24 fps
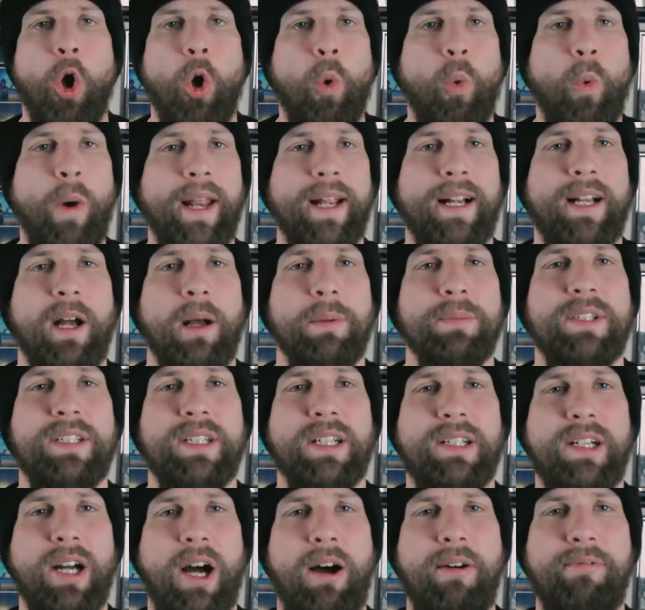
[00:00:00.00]
When it comes
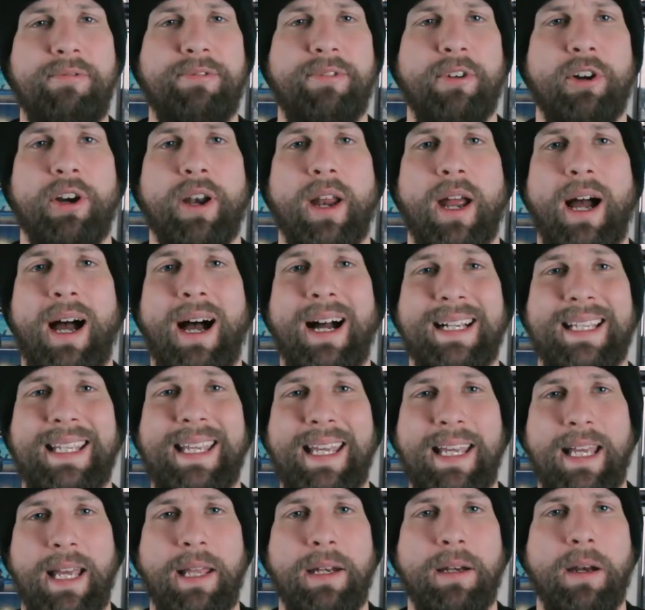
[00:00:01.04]
to comfort,
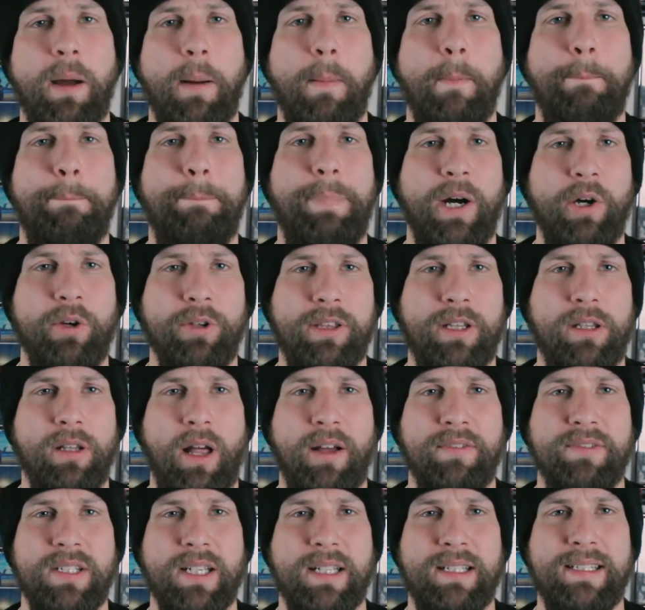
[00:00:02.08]
again, both
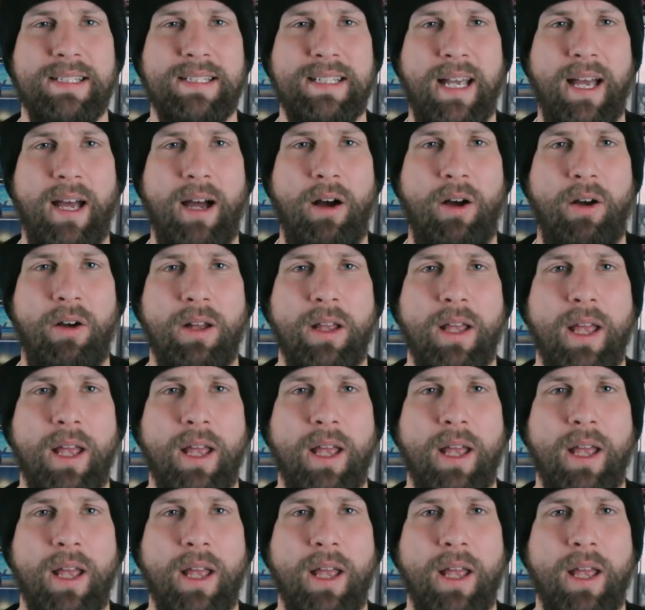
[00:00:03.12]
gloves excel.